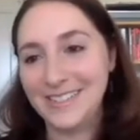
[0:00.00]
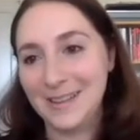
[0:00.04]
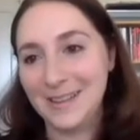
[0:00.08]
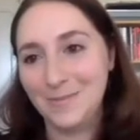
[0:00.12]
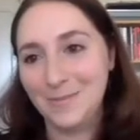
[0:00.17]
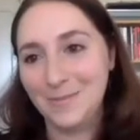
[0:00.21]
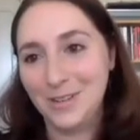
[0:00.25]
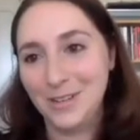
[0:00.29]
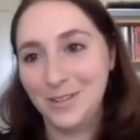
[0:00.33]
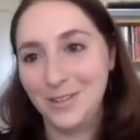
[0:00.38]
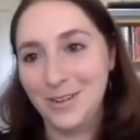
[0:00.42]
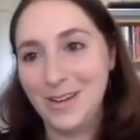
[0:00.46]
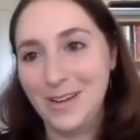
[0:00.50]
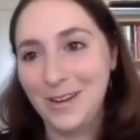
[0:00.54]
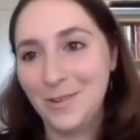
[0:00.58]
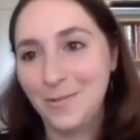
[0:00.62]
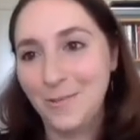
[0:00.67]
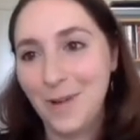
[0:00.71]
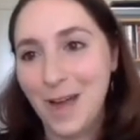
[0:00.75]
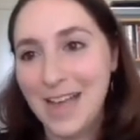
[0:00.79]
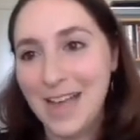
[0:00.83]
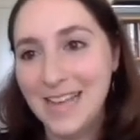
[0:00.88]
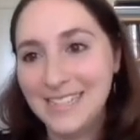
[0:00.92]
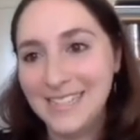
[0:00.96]
some degree, or
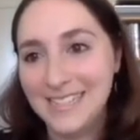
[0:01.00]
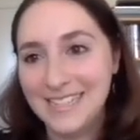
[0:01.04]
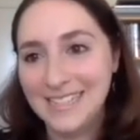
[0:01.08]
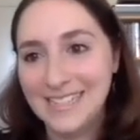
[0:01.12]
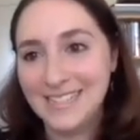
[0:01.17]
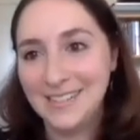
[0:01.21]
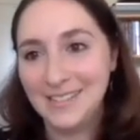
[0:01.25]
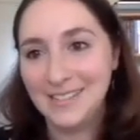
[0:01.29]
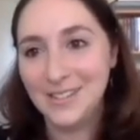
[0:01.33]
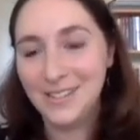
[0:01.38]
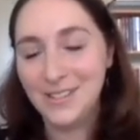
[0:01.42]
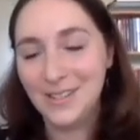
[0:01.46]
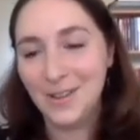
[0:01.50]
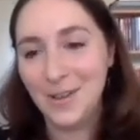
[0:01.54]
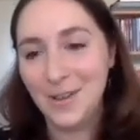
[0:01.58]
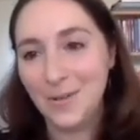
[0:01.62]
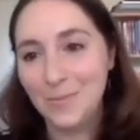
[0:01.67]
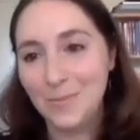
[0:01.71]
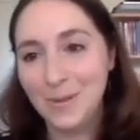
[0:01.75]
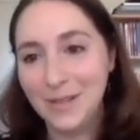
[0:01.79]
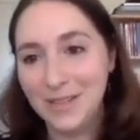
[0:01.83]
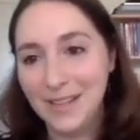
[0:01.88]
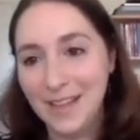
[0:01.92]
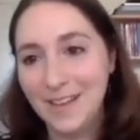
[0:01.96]
why is it still
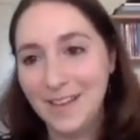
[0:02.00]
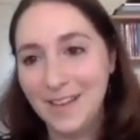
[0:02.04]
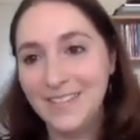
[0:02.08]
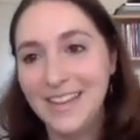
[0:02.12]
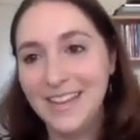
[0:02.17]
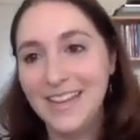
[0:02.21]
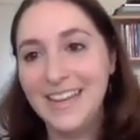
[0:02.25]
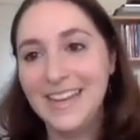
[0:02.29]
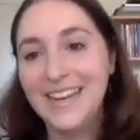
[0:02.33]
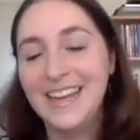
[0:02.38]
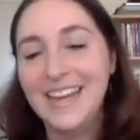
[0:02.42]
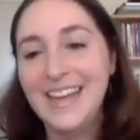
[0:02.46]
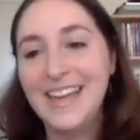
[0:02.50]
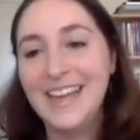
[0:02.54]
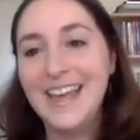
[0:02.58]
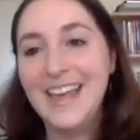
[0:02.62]
so beloved?